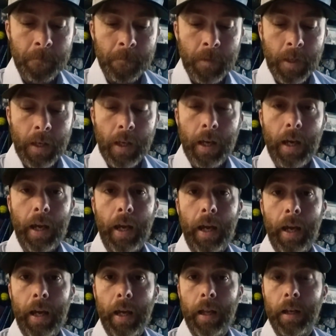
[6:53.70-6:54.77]

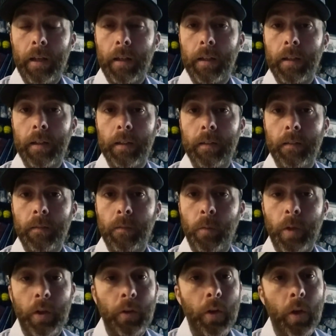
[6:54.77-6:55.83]
and we don't
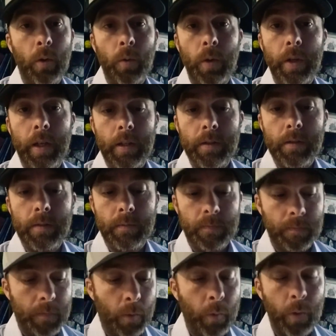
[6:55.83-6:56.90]
know who it is. But we
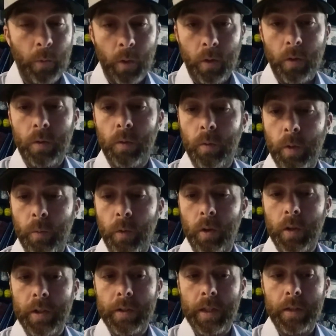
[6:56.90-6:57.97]
will
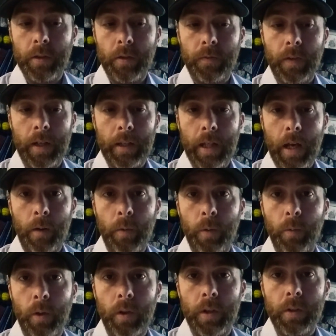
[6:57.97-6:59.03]
continue to find out. We will
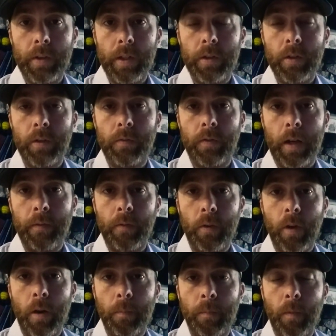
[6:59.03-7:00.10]
continue to fight for
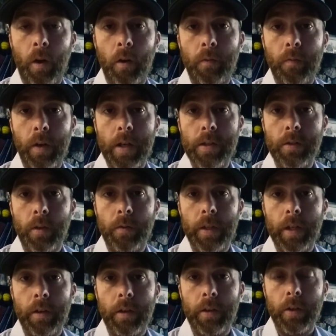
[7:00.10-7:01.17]
our friends over there in
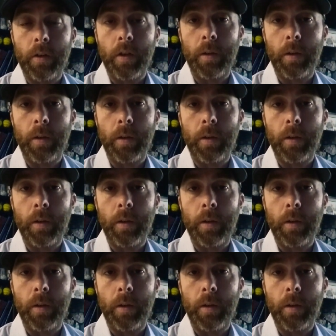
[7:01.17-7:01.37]
Europe,